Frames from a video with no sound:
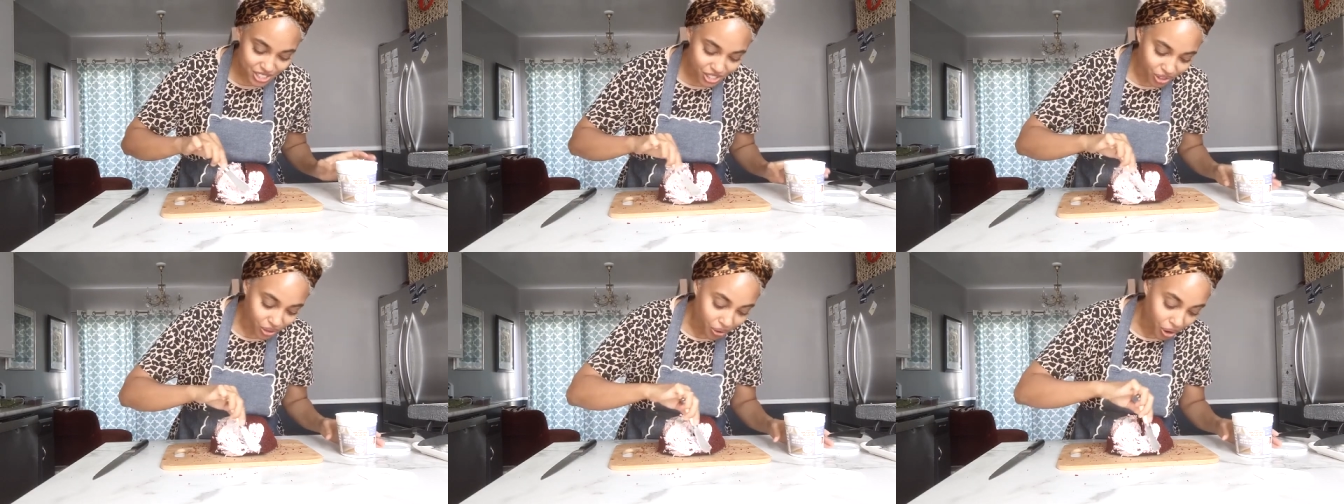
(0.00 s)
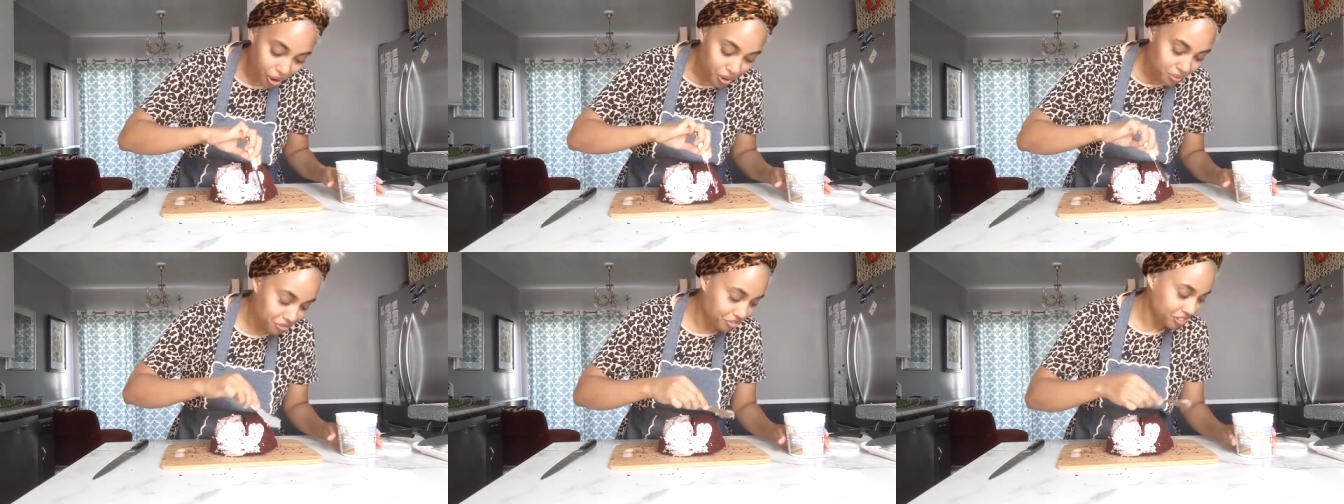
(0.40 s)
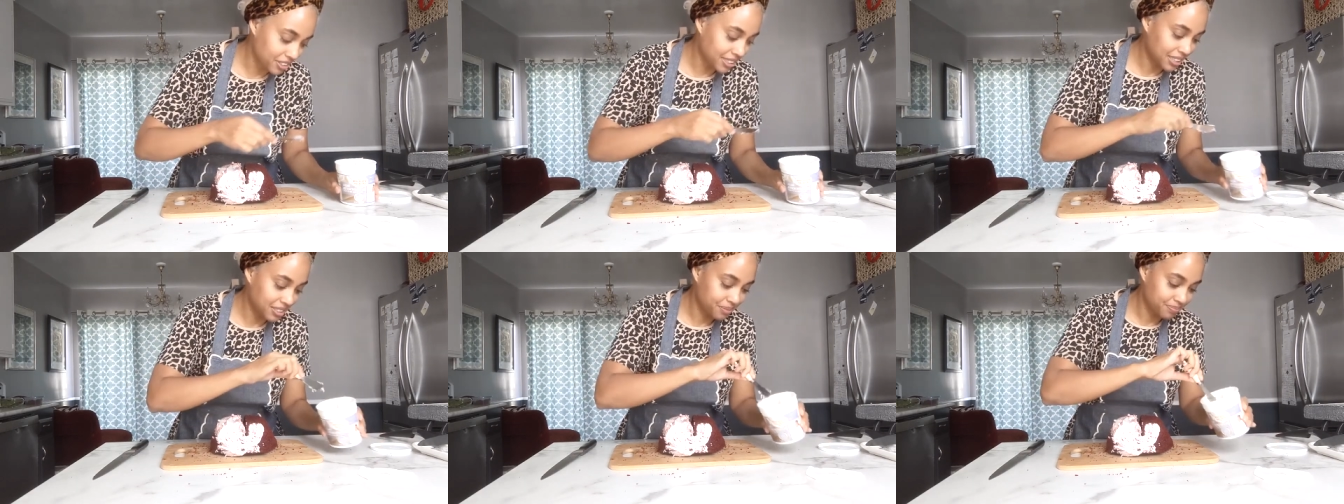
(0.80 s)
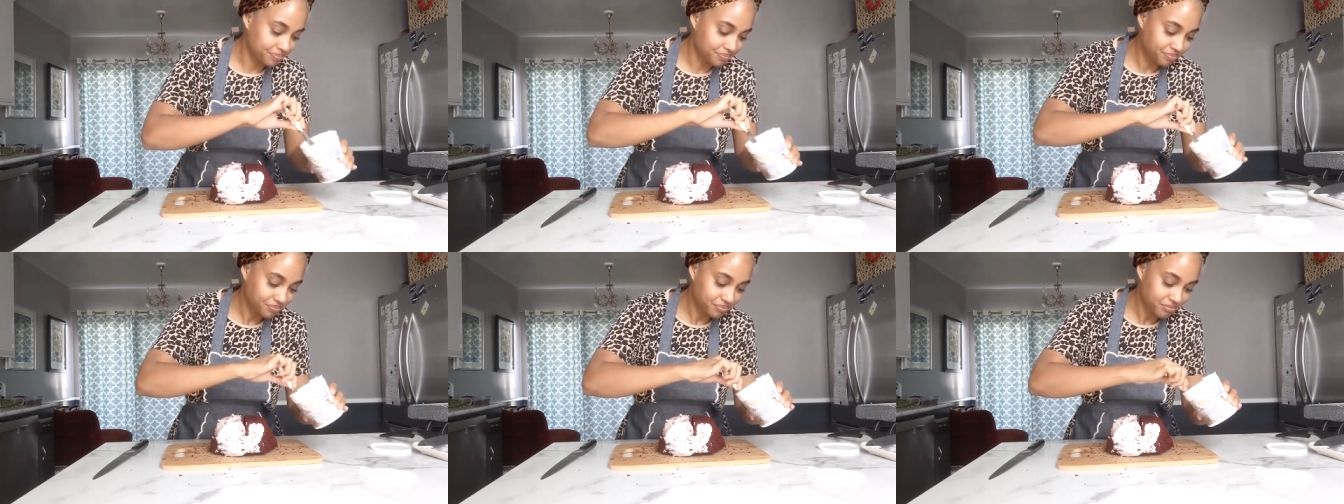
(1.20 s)
So hopefully
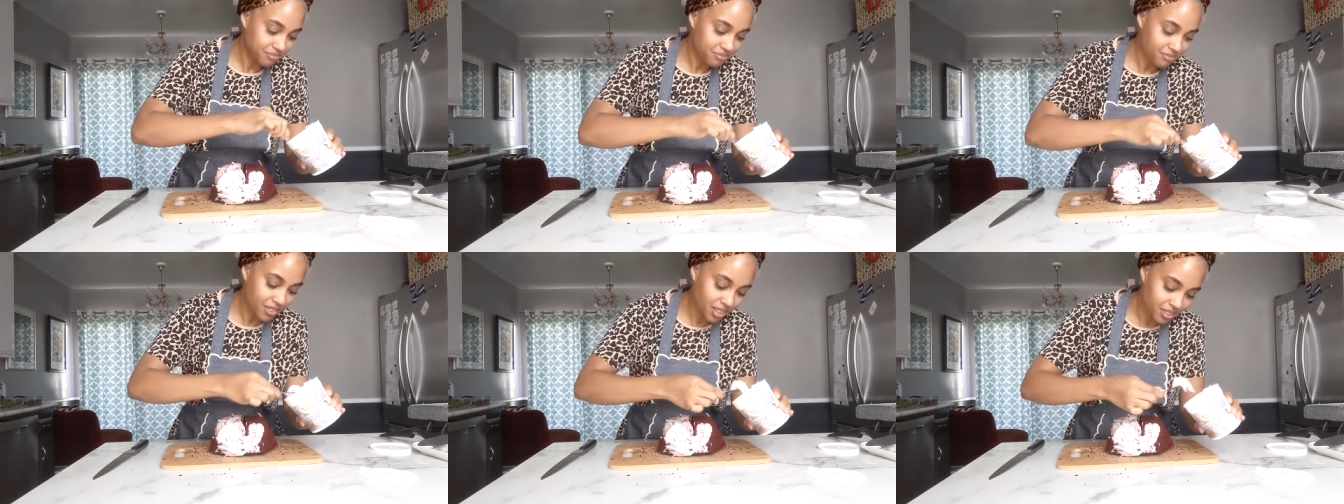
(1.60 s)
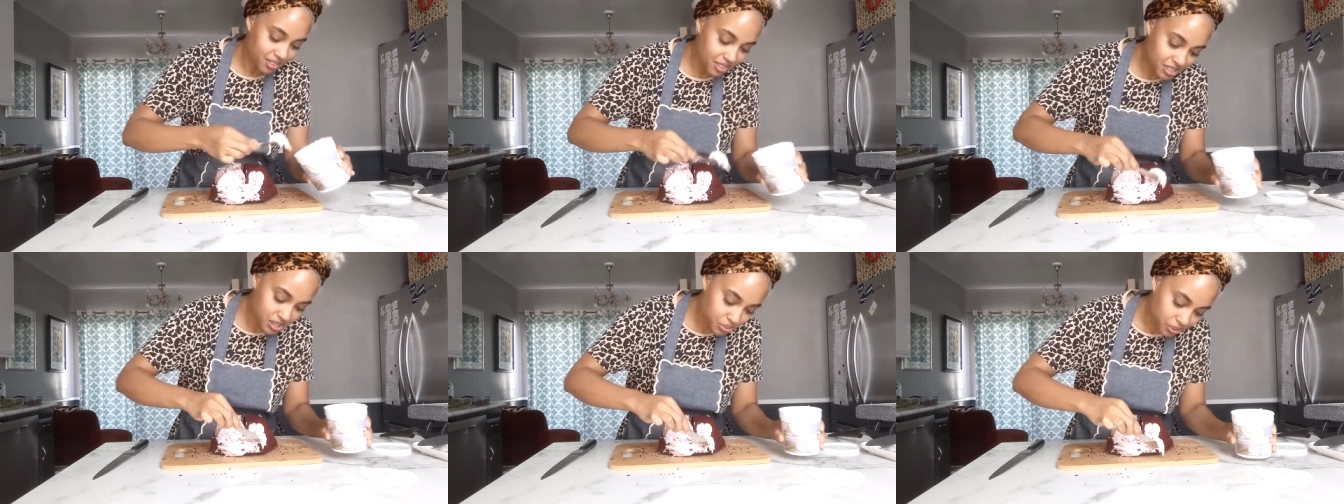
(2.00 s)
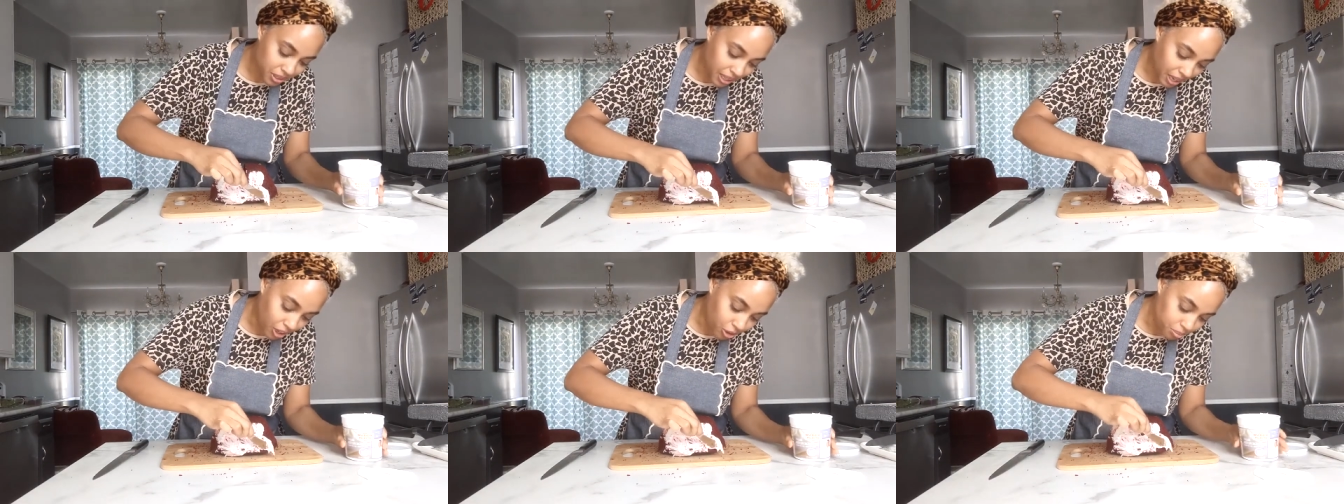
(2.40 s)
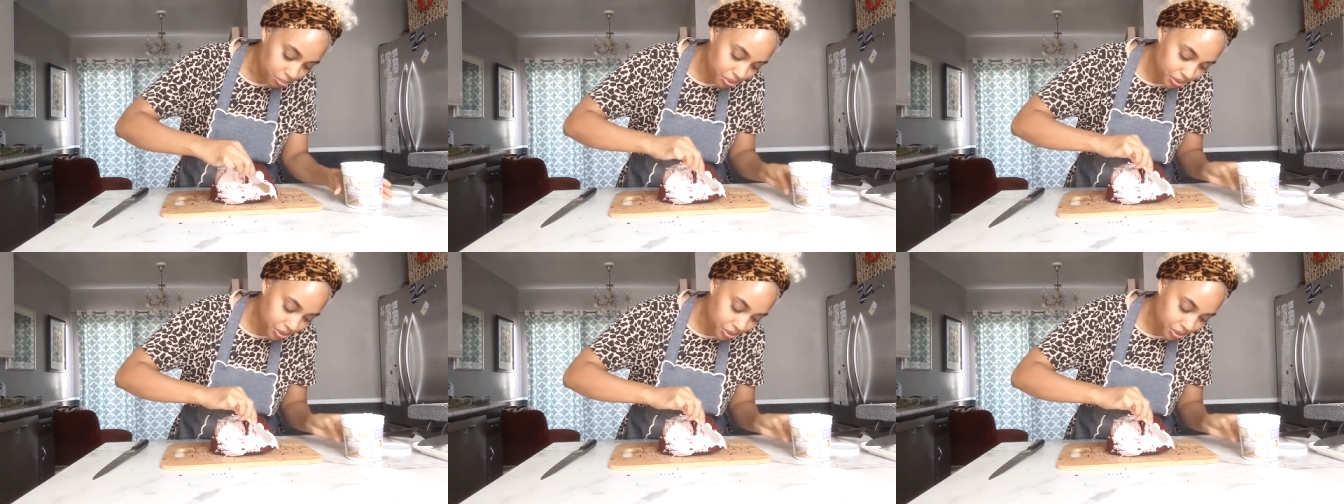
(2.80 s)
this will help